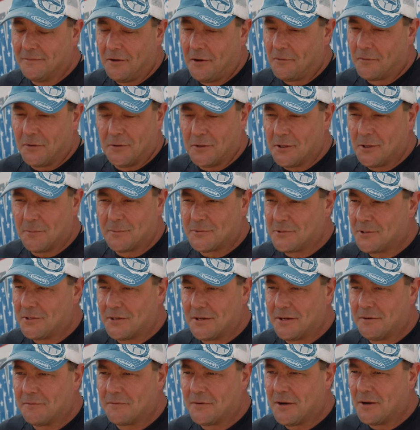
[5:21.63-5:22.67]
I've got the
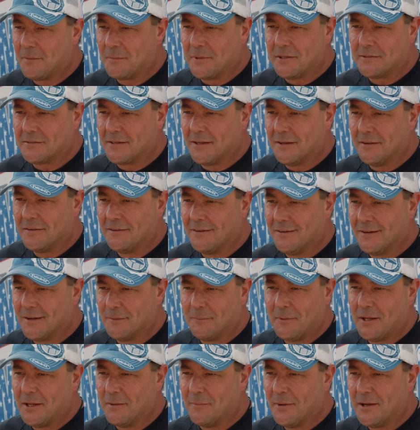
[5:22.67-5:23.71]
opportunity in front of me, so I'm
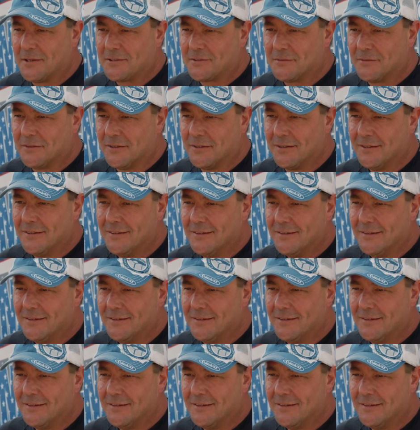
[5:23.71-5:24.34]
going to make the most of it.